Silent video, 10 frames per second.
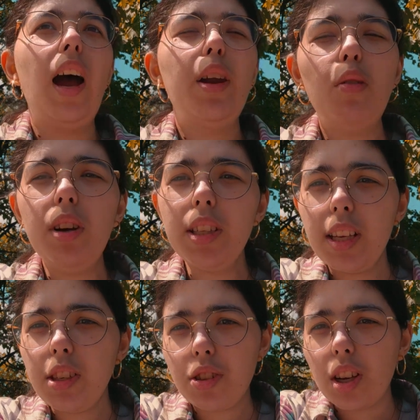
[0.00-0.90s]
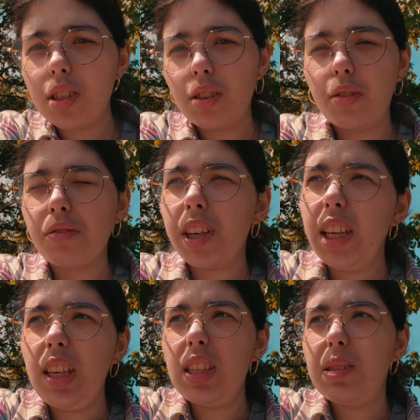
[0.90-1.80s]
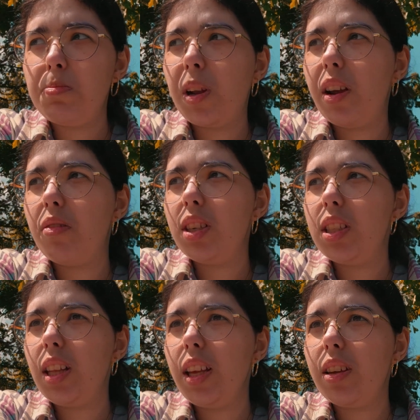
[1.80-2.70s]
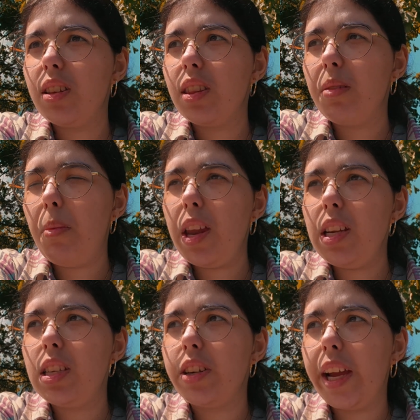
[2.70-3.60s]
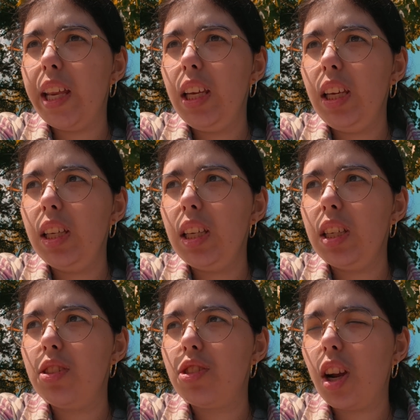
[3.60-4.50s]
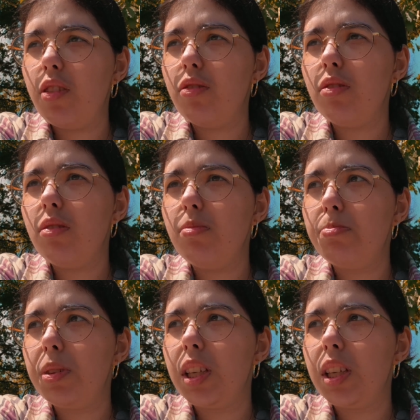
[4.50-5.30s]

I don't want to say just Greece, but I want to say like the Mediterranean in general,